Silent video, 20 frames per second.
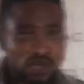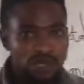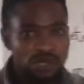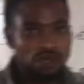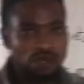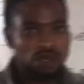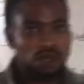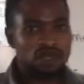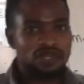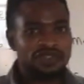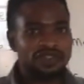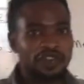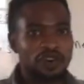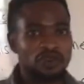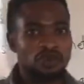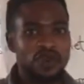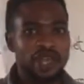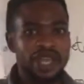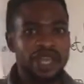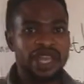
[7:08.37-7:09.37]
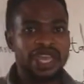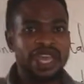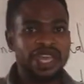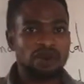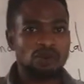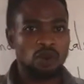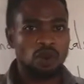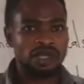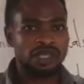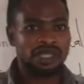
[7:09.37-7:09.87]
you use for
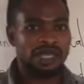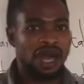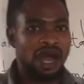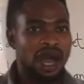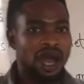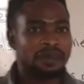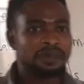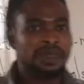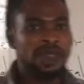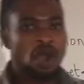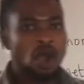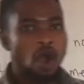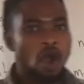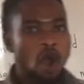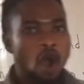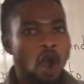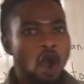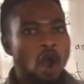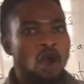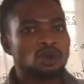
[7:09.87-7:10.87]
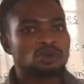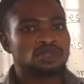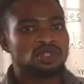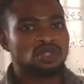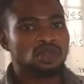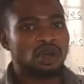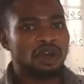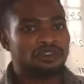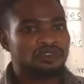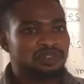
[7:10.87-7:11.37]
drinking water or
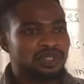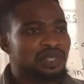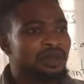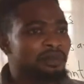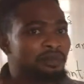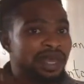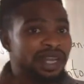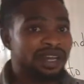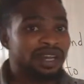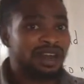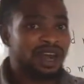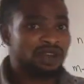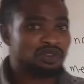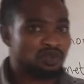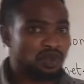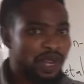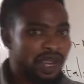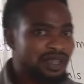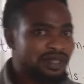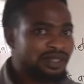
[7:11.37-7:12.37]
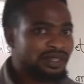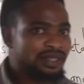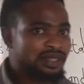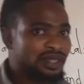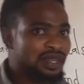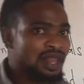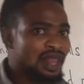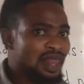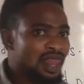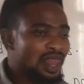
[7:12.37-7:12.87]
soft mineral
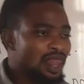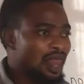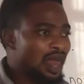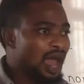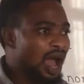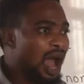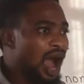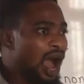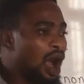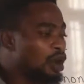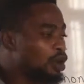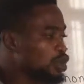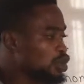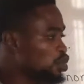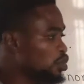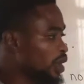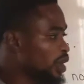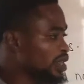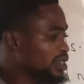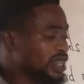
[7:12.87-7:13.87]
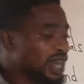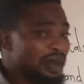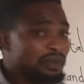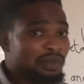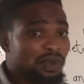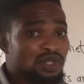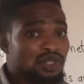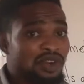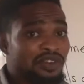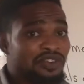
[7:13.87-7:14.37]
drinks, are also
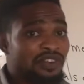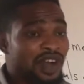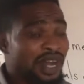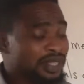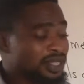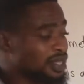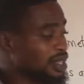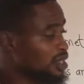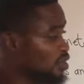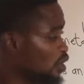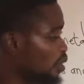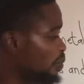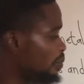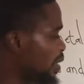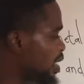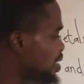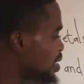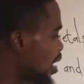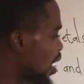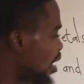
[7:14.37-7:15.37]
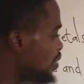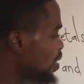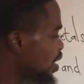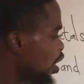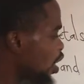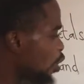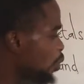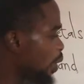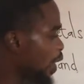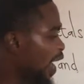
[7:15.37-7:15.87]
examples of what? Non-metal.
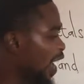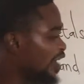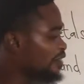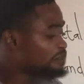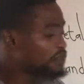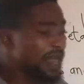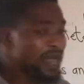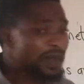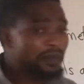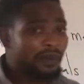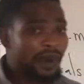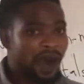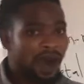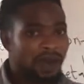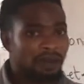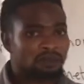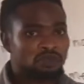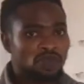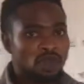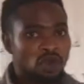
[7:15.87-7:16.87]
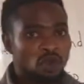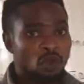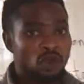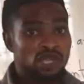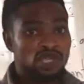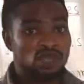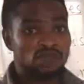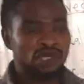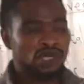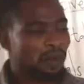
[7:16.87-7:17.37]
We have paper,
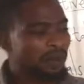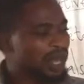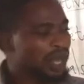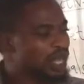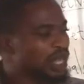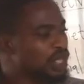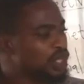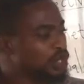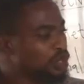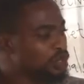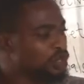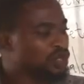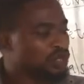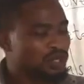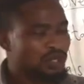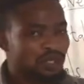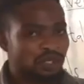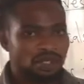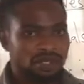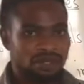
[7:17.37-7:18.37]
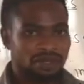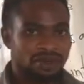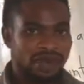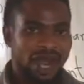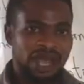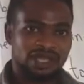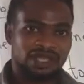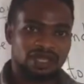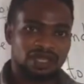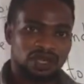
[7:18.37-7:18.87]
which we normally use to
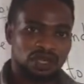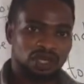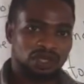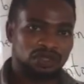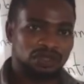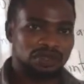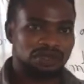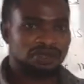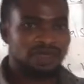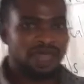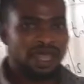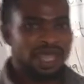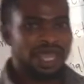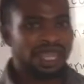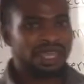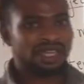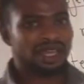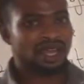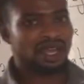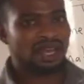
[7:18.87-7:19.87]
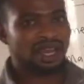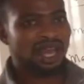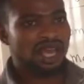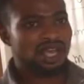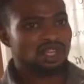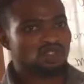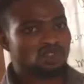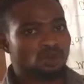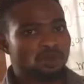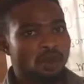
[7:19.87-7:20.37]
write on in the
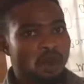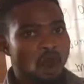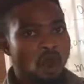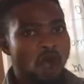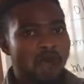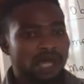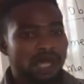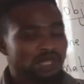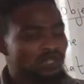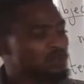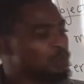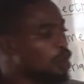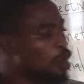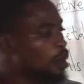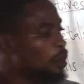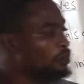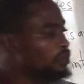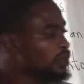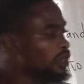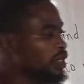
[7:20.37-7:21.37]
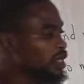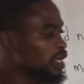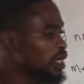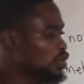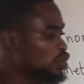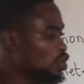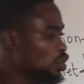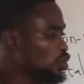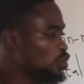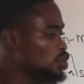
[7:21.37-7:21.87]
classroom or at home.
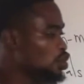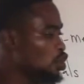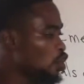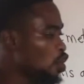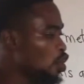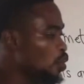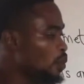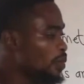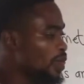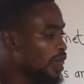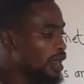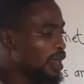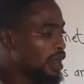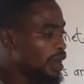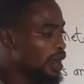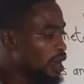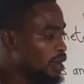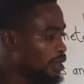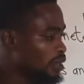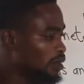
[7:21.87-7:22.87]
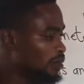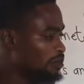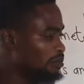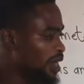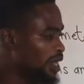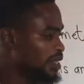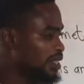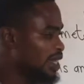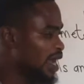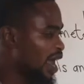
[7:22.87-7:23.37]
It's also
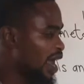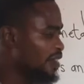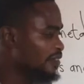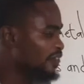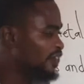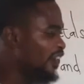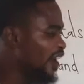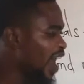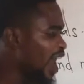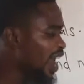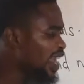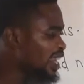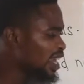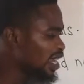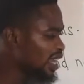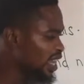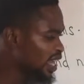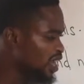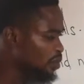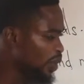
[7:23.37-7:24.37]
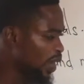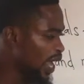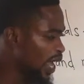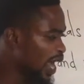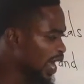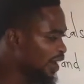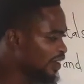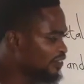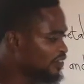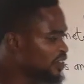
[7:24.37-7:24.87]
non-metal. And finally, we
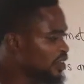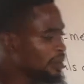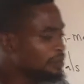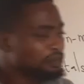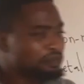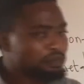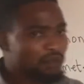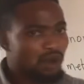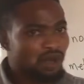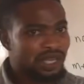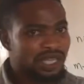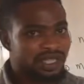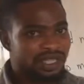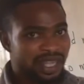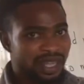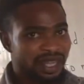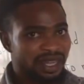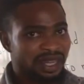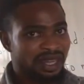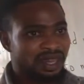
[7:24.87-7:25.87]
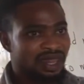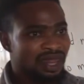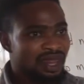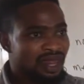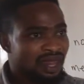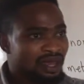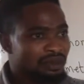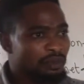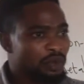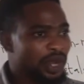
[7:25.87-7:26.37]
have polythene.
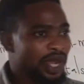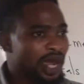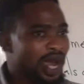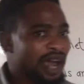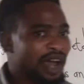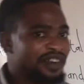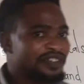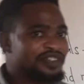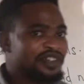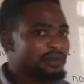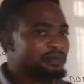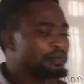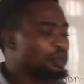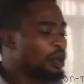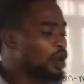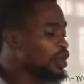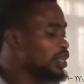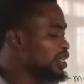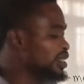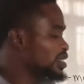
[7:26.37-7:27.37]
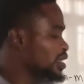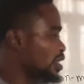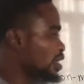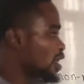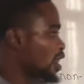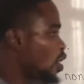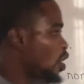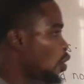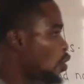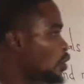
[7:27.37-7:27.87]
We have
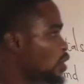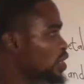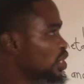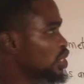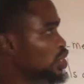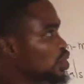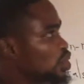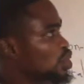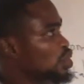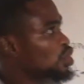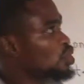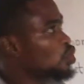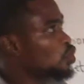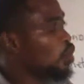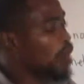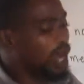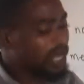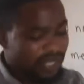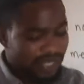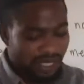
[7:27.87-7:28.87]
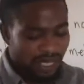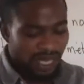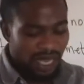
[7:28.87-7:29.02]
polythene, which is what?